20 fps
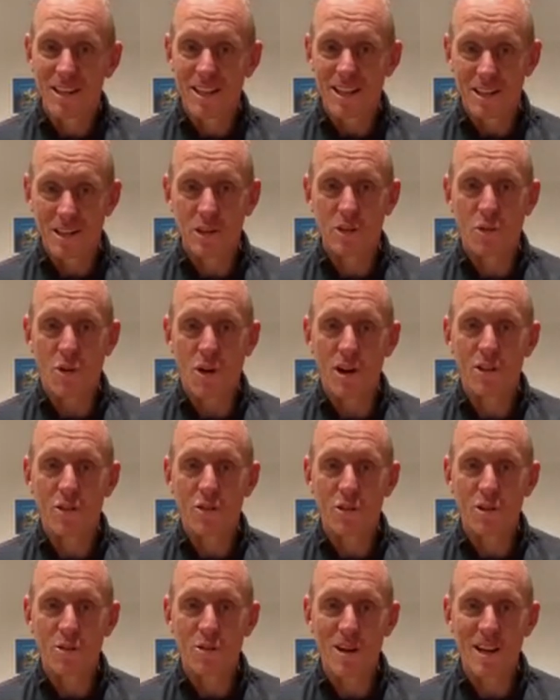And it grinds
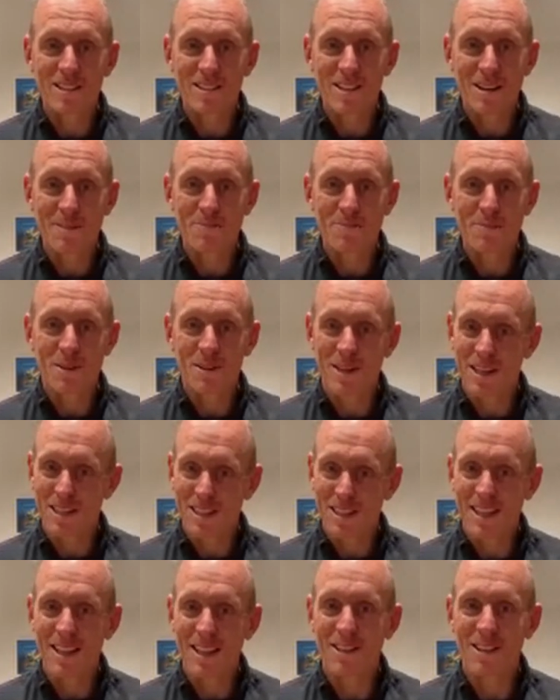through the ways up and
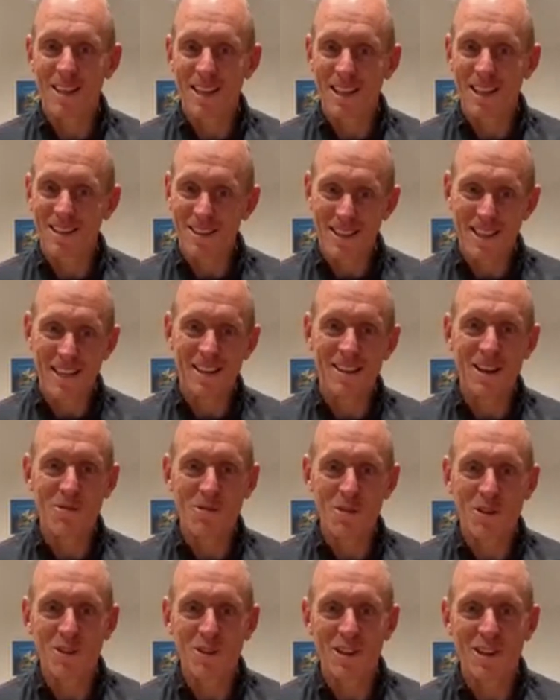you get to the end of that
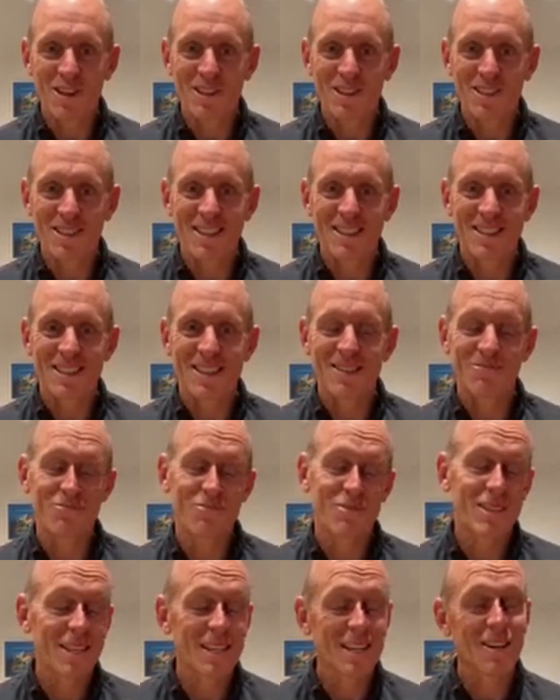roller coaster. So,
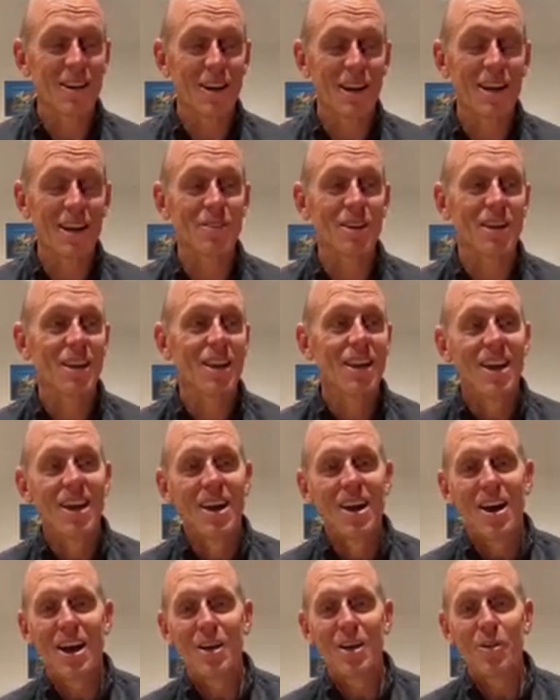you know,
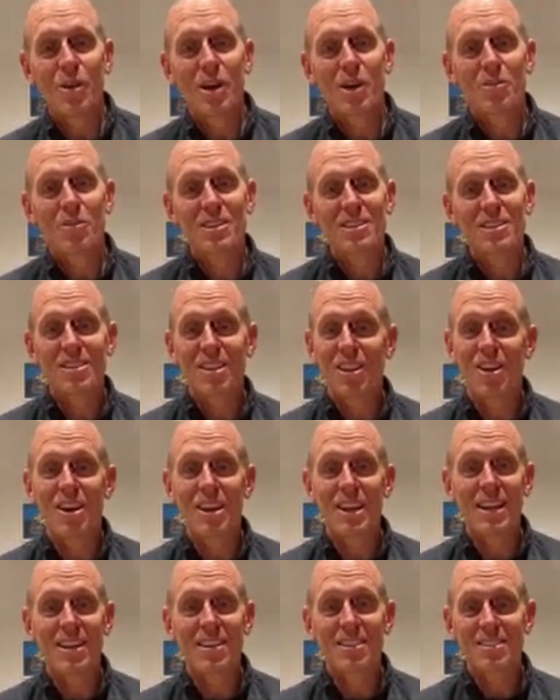I work with this a
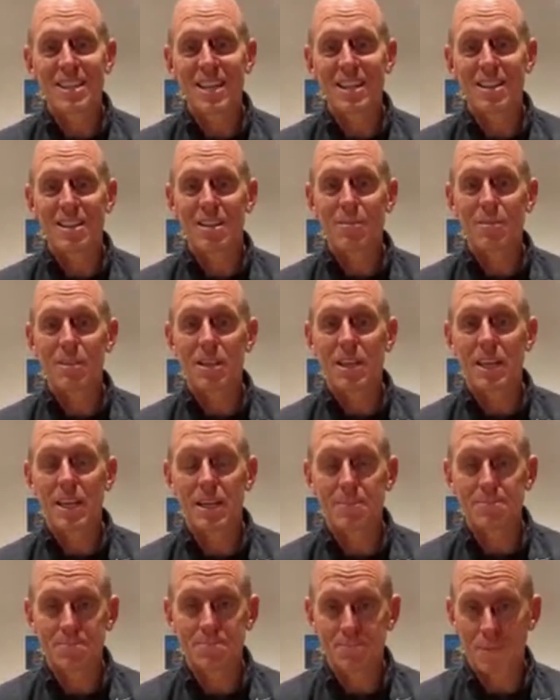lot. I understand
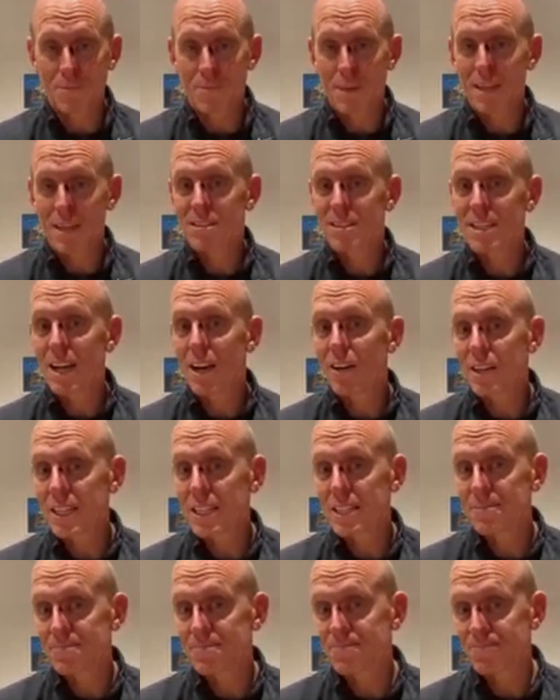the
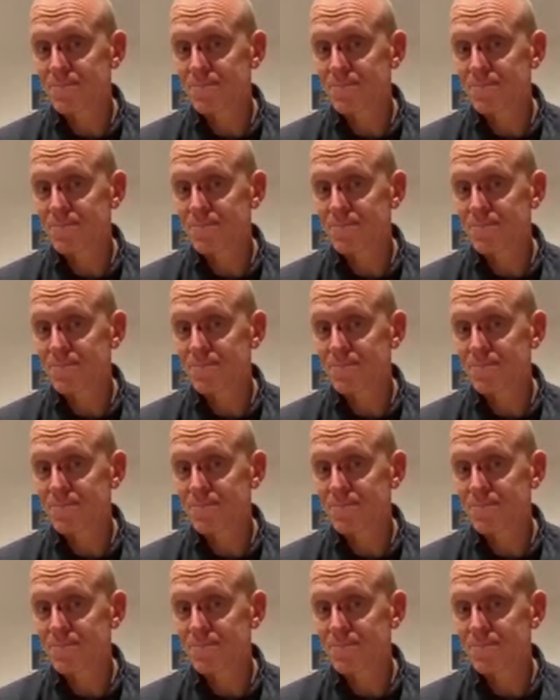mentality.